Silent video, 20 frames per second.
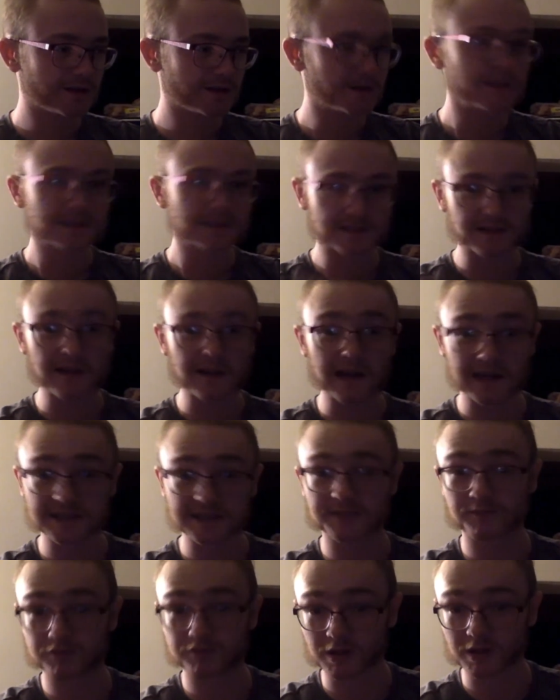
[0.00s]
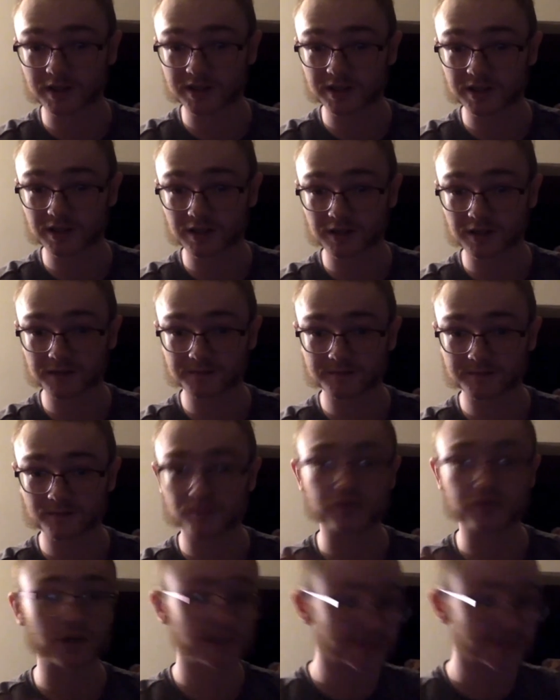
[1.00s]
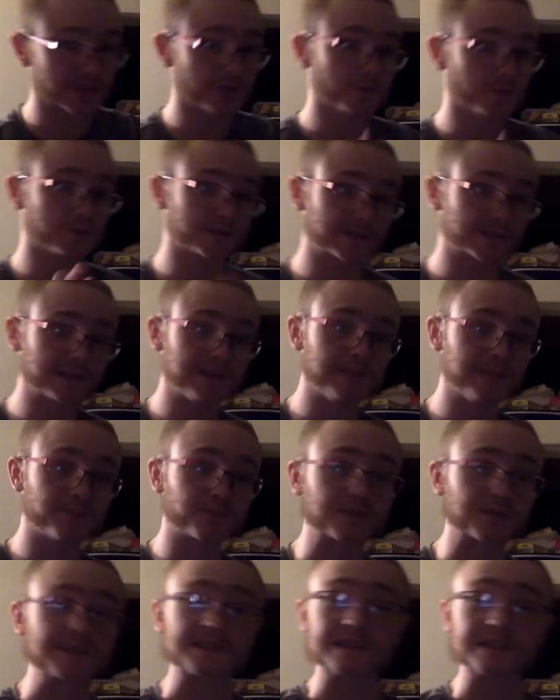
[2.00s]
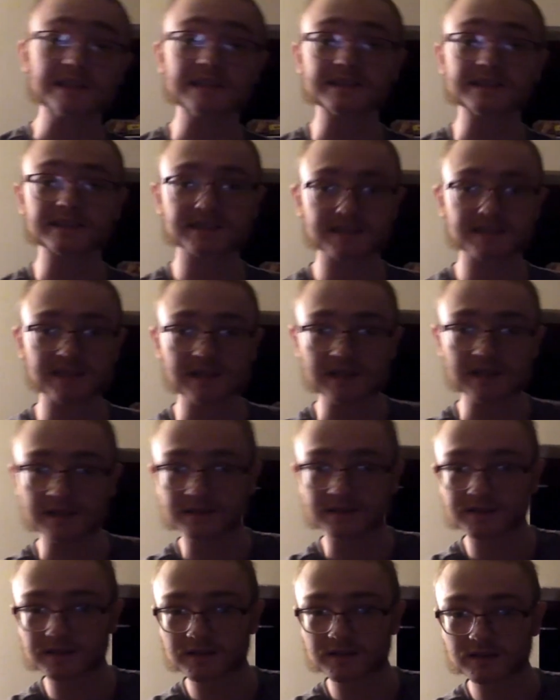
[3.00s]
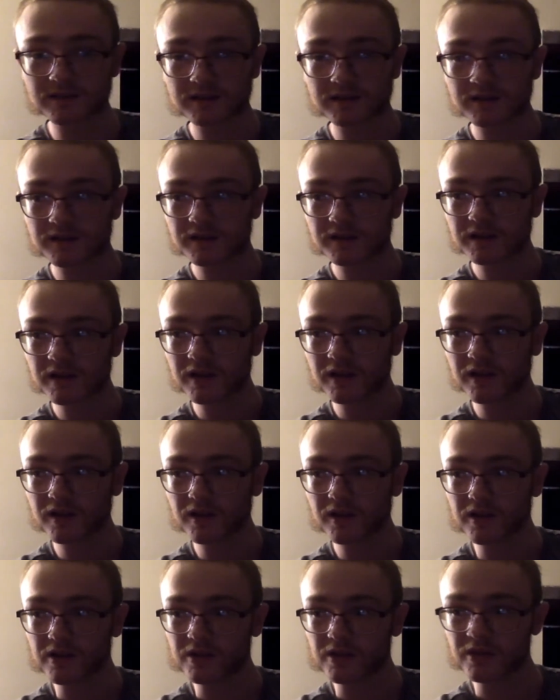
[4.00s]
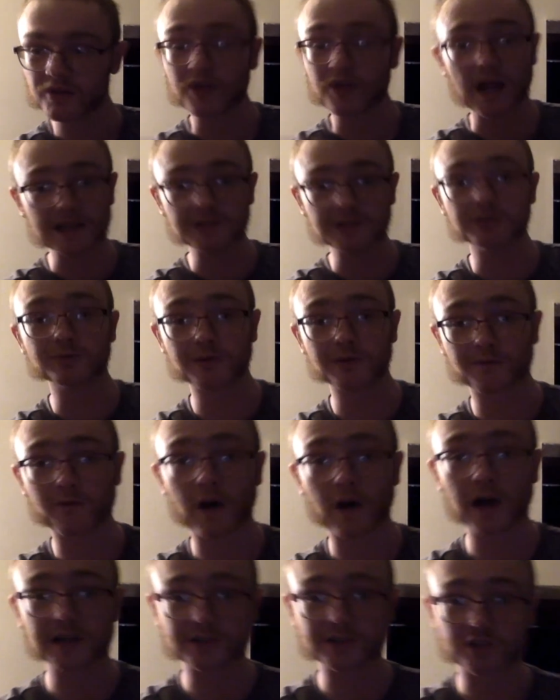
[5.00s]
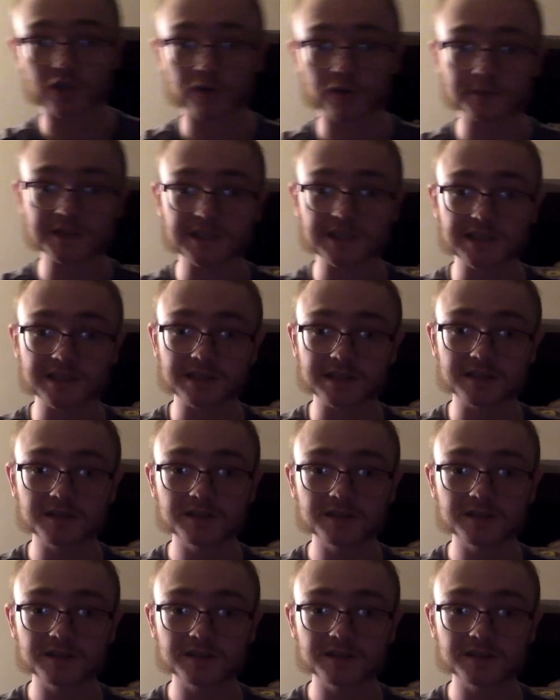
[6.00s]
/ Prussia. Prussia was the preceding state that unified Germany.